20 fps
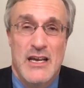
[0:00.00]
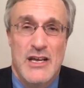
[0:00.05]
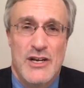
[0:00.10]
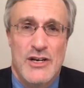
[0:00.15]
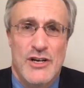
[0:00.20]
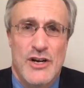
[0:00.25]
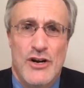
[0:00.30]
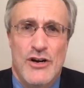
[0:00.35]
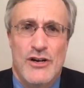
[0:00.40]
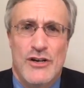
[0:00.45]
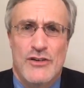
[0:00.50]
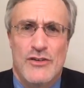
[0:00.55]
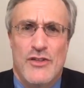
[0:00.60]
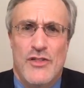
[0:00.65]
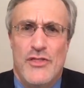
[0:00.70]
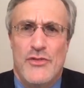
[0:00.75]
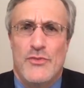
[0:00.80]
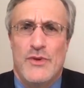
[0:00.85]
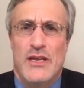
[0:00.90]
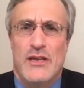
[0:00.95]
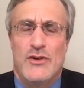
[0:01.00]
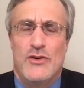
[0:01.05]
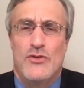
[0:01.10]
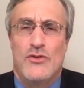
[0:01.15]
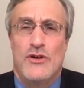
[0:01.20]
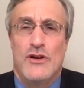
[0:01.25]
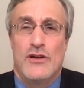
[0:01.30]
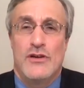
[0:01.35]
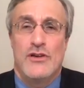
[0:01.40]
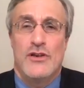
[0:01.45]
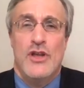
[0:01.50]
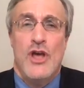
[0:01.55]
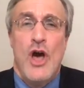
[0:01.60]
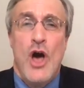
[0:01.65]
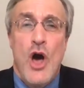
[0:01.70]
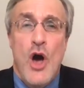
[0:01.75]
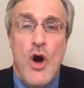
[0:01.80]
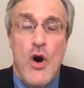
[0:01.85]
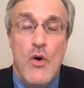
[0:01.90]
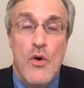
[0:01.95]
on an Article III court.
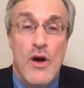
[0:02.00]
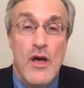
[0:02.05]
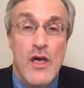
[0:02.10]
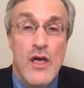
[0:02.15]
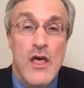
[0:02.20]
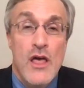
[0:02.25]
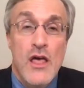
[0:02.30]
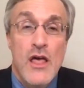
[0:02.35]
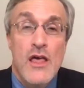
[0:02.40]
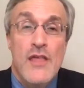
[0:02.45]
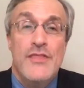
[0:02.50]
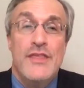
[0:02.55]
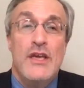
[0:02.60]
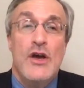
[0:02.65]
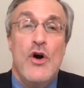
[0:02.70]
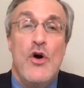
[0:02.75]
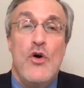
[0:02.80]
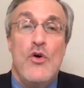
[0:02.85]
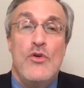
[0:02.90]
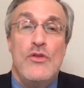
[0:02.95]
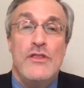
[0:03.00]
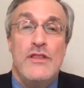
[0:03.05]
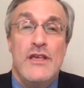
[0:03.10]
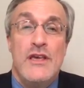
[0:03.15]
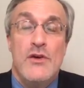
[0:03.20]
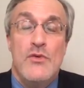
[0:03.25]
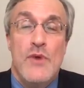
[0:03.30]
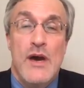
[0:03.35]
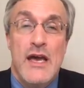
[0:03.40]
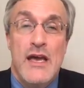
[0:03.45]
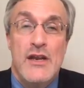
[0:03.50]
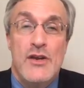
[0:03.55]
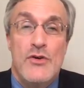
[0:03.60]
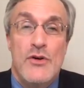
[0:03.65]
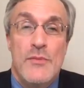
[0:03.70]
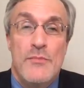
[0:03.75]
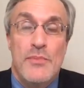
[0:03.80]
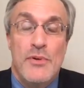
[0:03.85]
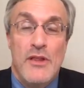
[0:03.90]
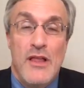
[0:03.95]
No! The only way to
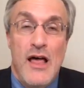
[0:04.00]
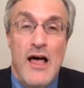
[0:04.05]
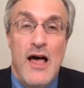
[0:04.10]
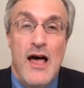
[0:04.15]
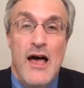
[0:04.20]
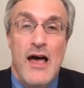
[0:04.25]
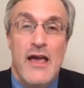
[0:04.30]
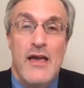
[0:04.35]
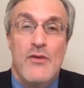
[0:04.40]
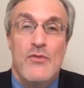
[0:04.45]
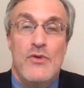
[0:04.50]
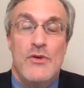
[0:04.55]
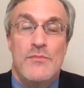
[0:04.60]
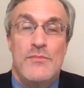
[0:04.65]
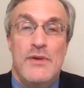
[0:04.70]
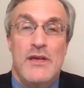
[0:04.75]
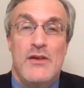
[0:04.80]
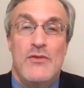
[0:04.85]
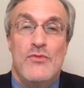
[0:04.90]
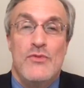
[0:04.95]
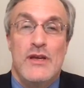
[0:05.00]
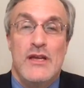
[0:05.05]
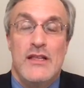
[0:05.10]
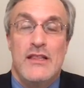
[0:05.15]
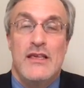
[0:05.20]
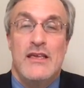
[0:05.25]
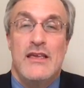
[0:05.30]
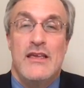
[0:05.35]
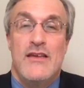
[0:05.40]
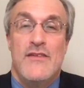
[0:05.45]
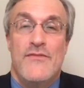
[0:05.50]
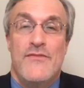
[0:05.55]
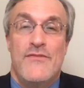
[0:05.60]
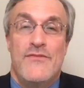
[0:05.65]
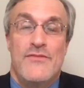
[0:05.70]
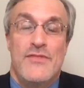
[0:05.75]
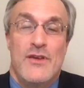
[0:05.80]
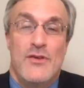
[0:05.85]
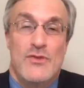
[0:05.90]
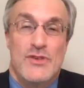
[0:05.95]
imply would be really
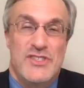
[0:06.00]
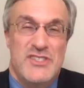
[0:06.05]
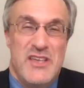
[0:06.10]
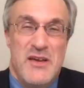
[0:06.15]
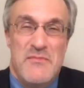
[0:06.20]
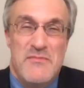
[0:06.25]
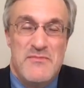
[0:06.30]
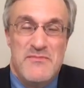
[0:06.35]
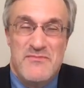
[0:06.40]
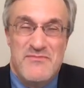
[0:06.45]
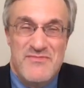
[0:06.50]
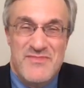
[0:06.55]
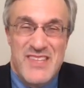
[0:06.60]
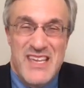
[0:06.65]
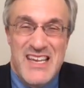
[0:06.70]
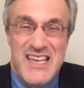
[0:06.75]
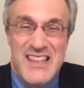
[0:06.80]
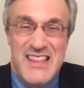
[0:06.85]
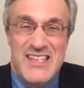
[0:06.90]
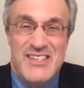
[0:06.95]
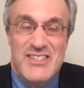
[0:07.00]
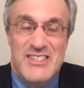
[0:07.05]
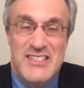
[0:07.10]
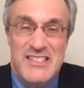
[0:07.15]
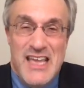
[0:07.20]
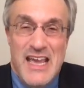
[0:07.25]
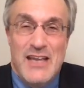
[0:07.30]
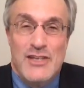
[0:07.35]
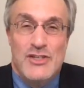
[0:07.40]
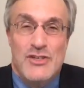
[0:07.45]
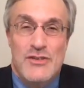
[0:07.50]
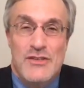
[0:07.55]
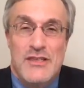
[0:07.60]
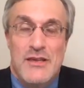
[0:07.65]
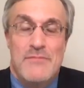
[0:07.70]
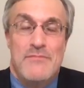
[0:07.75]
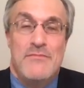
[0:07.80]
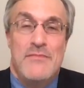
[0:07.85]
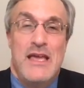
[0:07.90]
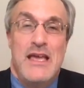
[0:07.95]
if there was something in the statute
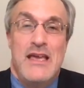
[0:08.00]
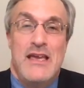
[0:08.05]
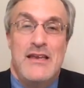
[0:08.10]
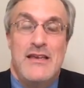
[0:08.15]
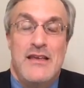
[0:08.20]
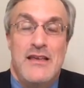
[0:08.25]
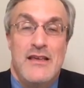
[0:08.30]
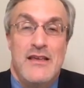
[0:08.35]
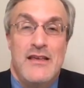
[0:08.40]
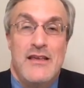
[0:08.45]
that made